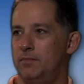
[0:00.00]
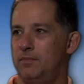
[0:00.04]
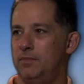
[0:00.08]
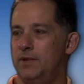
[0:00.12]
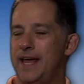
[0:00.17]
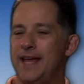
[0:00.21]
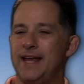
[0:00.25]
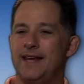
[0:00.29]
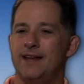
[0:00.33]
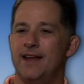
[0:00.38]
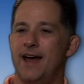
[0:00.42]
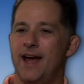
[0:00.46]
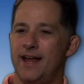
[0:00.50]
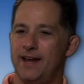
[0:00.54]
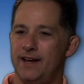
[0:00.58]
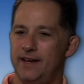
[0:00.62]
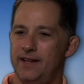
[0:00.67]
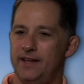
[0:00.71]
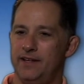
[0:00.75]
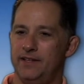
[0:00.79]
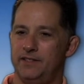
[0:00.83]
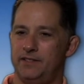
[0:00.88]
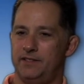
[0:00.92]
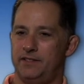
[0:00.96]
late
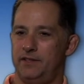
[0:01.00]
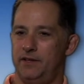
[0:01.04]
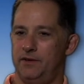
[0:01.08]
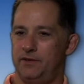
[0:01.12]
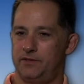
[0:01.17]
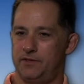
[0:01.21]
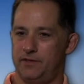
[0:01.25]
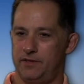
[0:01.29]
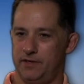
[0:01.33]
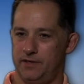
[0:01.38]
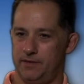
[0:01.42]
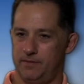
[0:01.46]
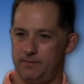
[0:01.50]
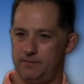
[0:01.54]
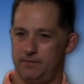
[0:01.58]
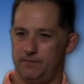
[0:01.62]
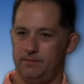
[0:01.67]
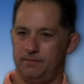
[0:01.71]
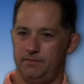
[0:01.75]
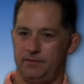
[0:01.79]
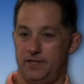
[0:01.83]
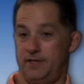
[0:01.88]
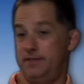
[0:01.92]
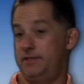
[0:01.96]
90s,
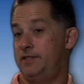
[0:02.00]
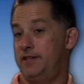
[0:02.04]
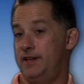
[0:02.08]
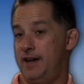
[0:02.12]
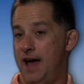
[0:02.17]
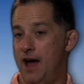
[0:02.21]
to